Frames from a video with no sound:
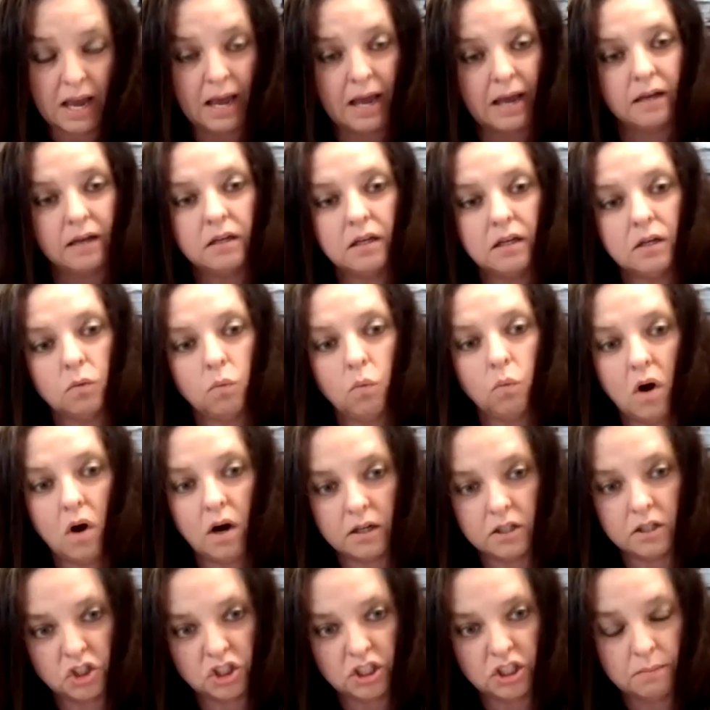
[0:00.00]
and in
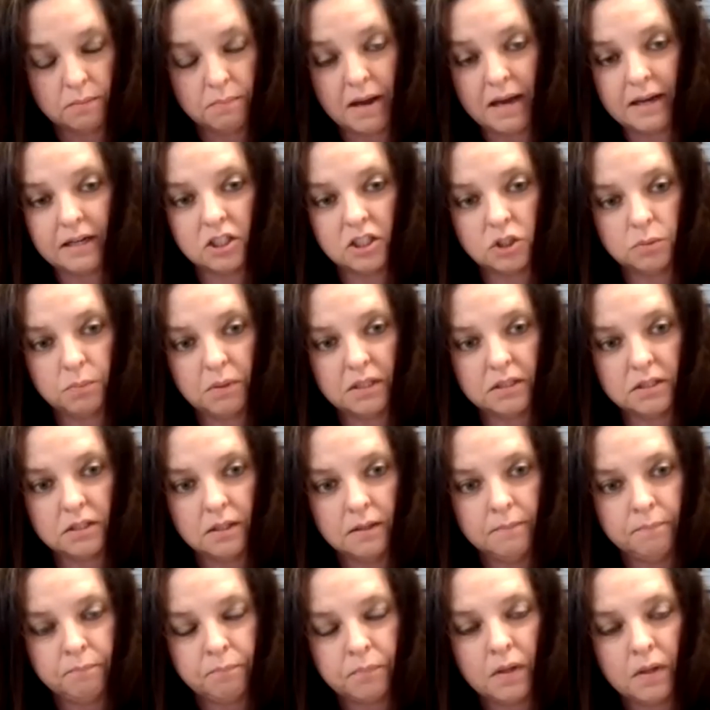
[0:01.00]
watershed management,
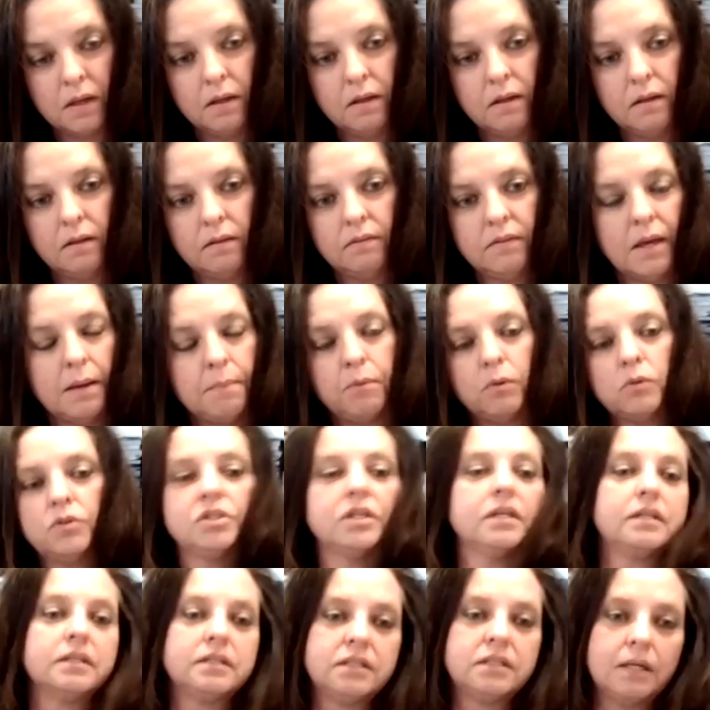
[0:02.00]
they both
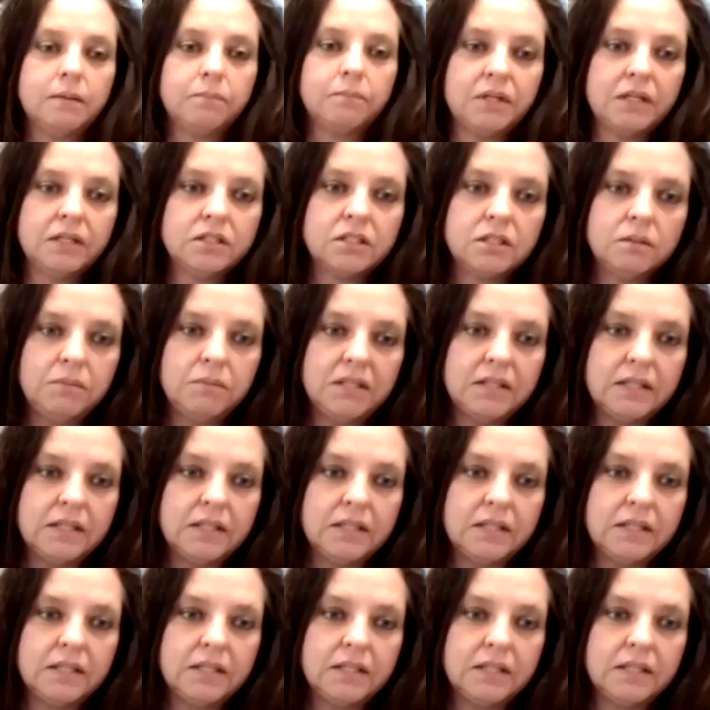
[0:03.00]
said the same thing to me.